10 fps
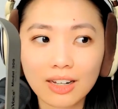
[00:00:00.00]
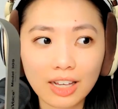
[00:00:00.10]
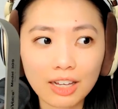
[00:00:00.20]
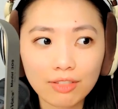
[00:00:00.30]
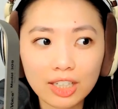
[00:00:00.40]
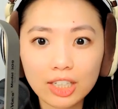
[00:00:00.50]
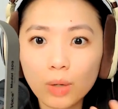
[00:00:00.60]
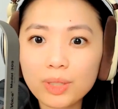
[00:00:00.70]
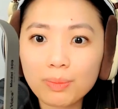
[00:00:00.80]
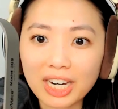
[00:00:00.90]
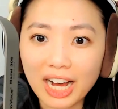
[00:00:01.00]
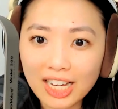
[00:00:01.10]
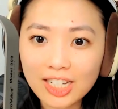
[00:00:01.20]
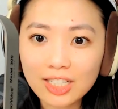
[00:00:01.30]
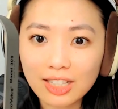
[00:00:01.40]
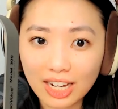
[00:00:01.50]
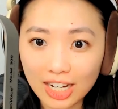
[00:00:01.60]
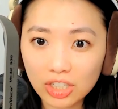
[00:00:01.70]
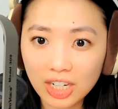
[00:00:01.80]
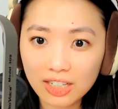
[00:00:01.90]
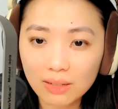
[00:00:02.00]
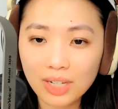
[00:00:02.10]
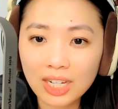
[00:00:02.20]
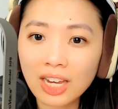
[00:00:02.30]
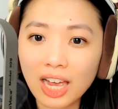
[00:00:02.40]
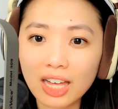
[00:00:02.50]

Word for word: it really opened my eyes. They educated me.